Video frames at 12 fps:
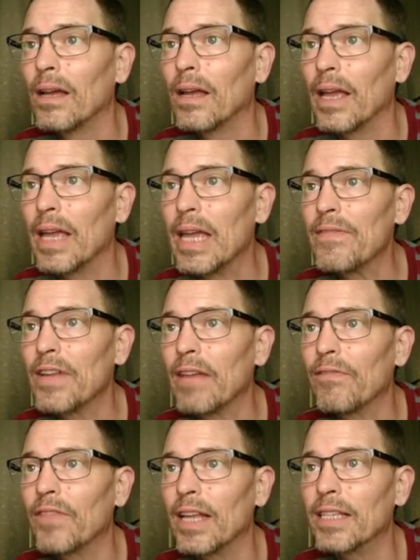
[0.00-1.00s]
Even
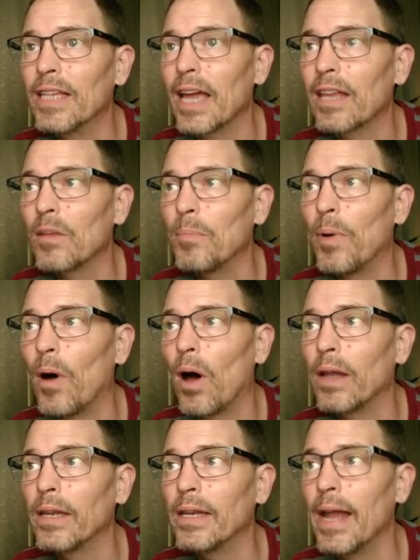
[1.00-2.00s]
if they take the
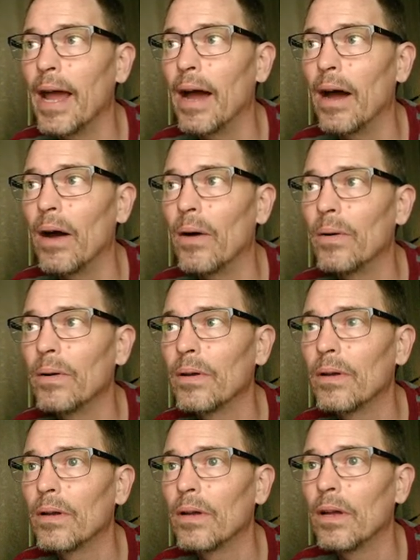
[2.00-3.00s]
pawn now.
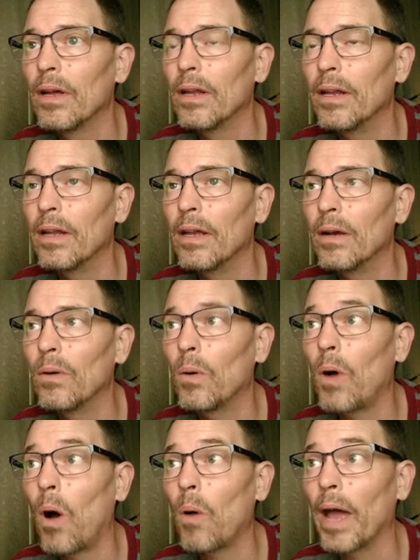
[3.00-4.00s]
Oh,
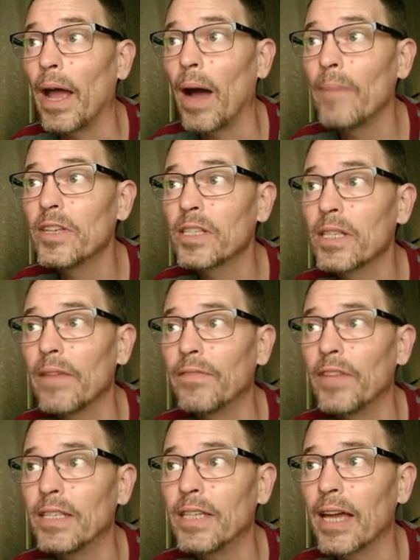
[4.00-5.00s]
okay, obviously if
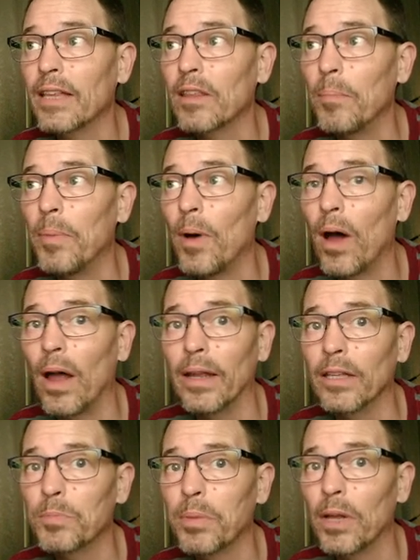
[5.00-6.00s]
they take the pawn,
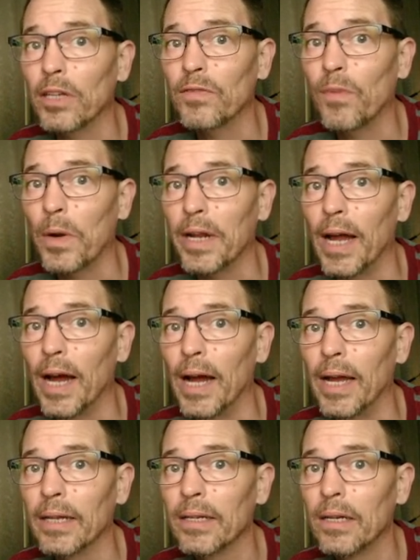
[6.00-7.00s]
it's plus
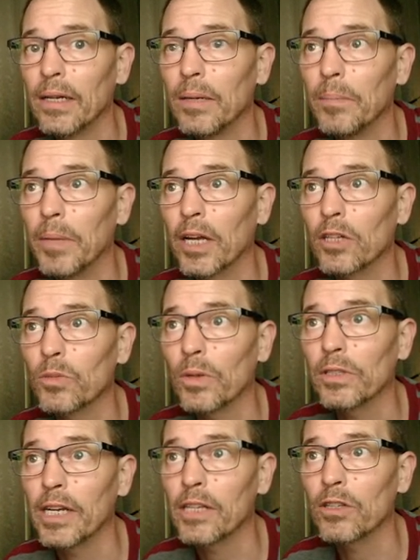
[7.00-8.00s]
49 because we'll take the